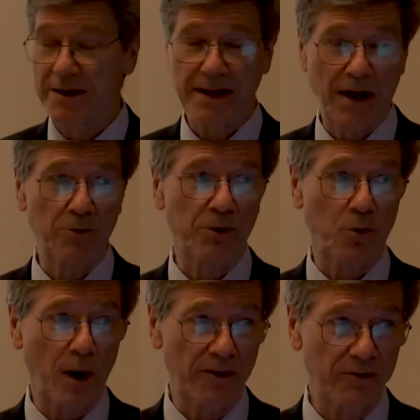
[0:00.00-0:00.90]
Now, the
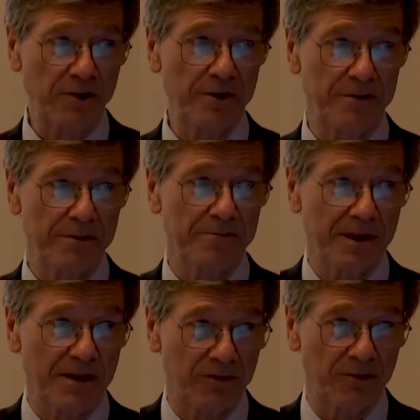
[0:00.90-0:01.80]
question
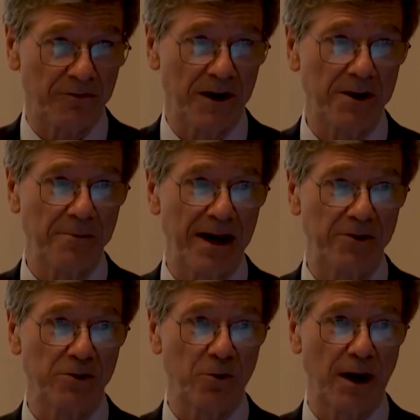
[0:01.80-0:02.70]
is a
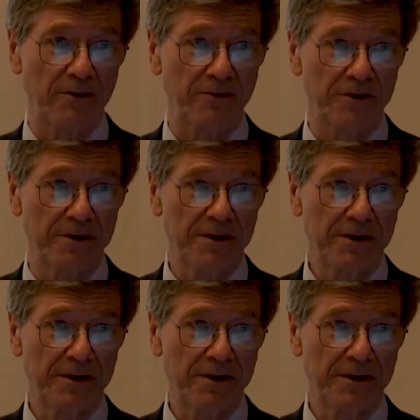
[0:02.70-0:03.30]
fundamental question.